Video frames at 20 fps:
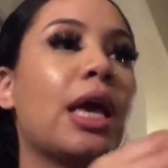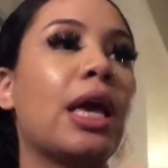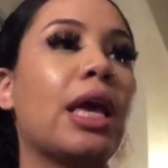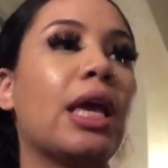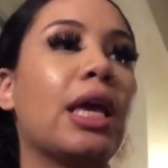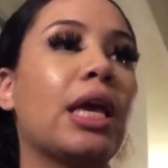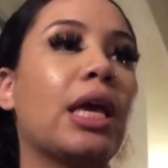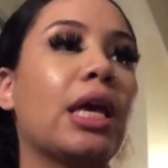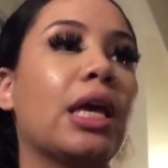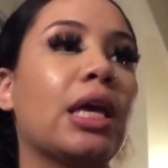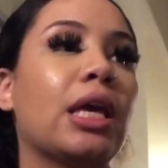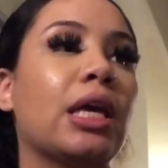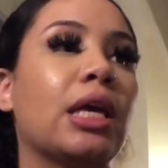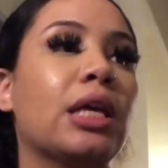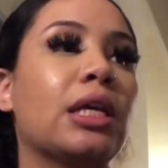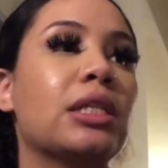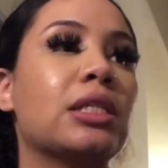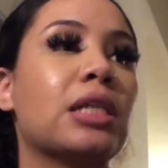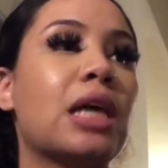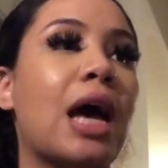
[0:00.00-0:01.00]

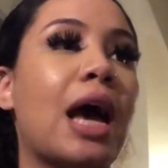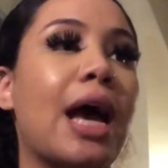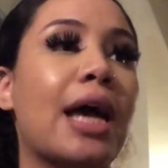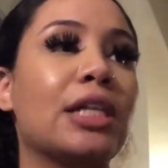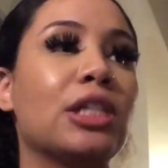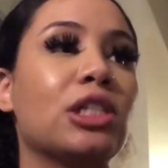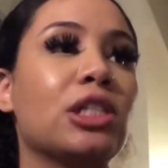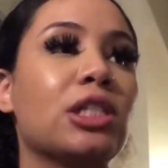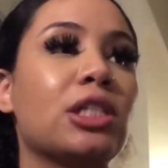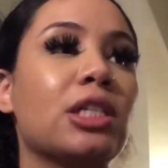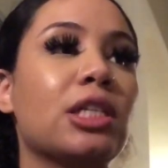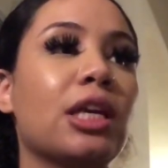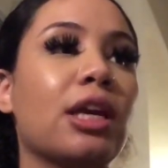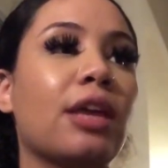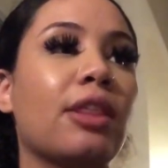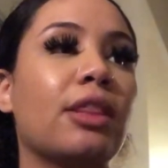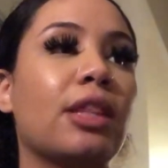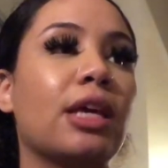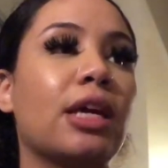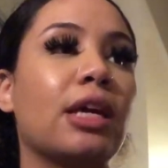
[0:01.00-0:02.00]
And I just
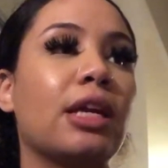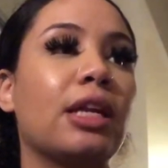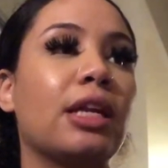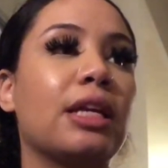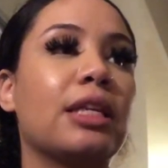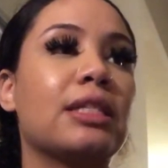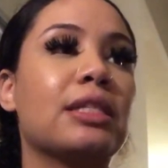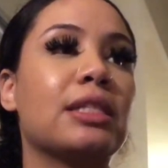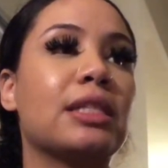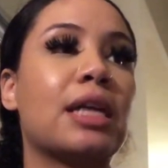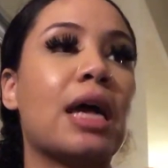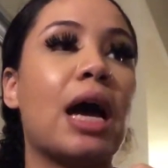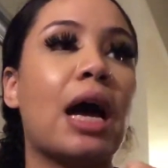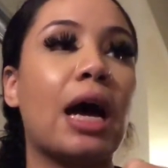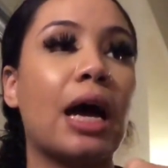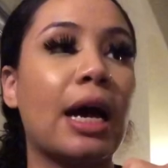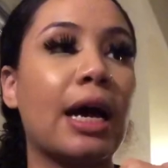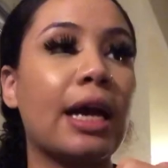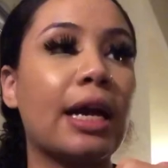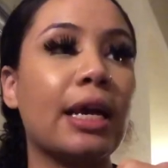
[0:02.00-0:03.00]
think that it's
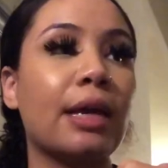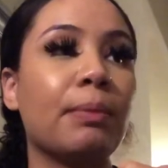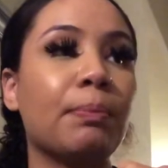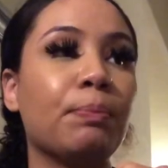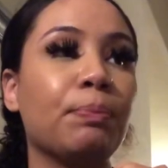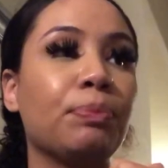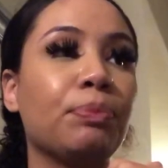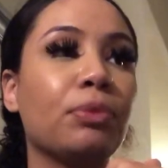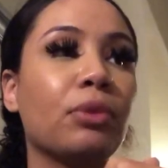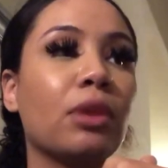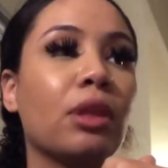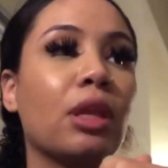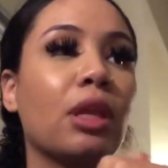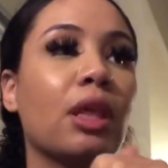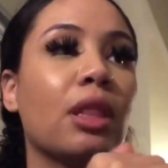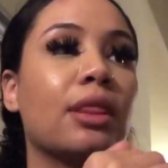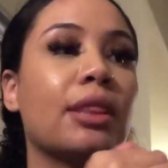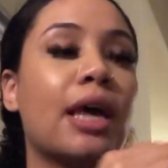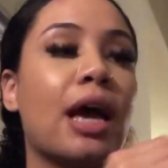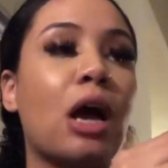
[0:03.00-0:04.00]
time
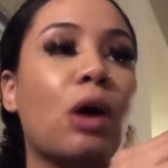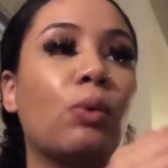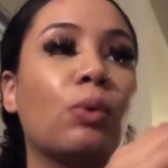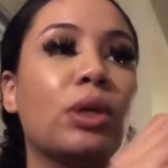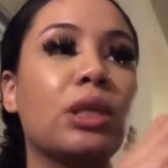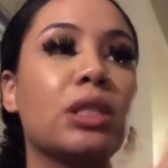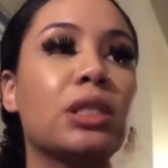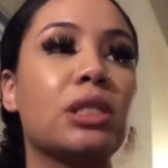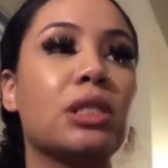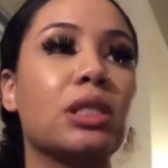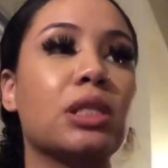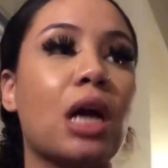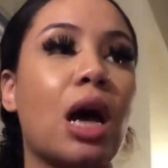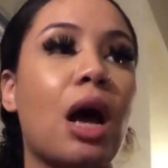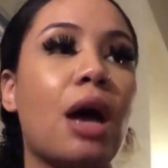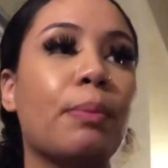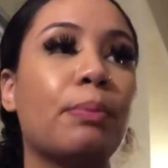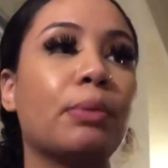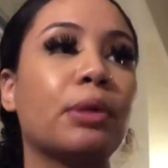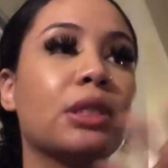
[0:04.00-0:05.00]
that we
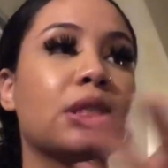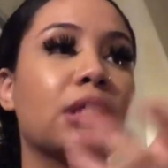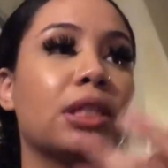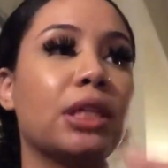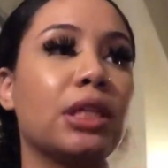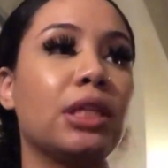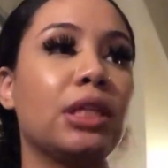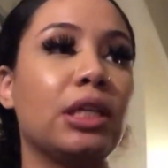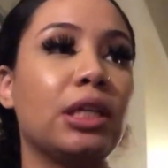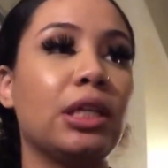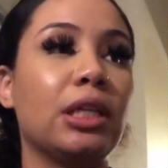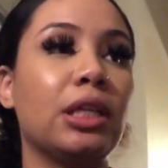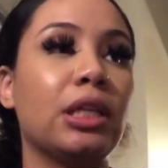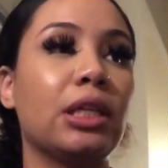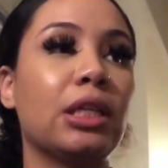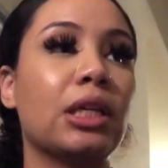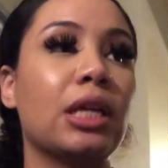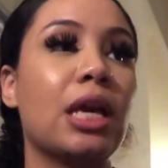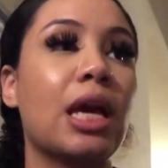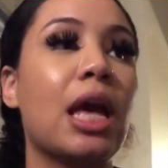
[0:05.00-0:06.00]
stop
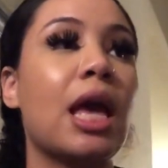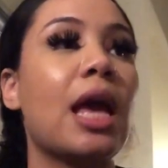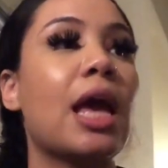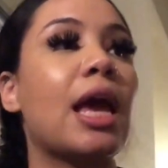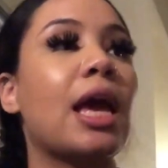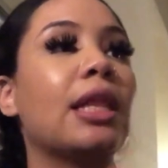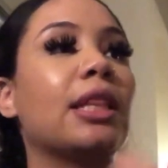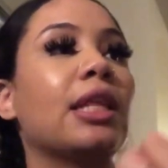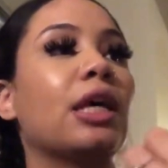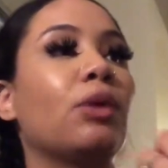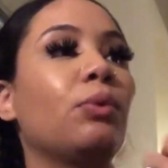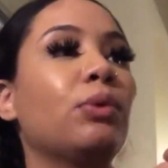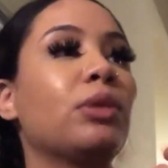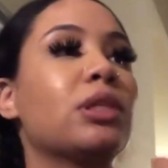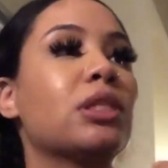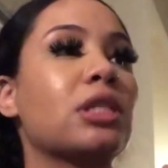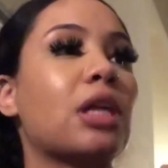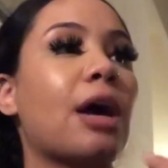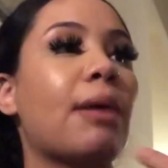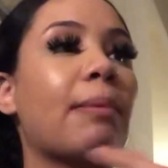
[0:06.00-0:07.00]
pretending and that
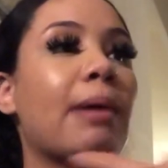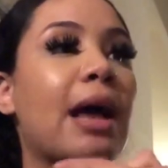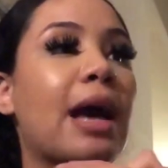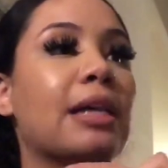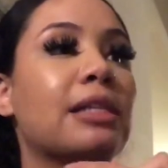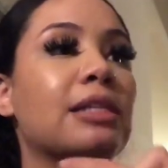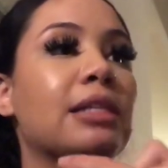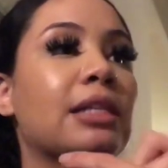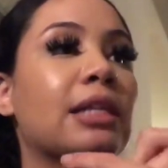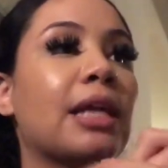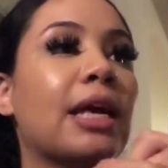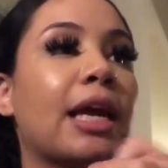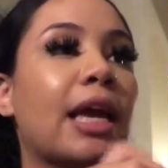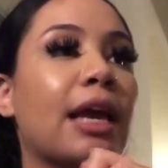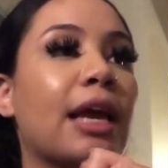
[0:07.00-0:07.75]
we stop acting like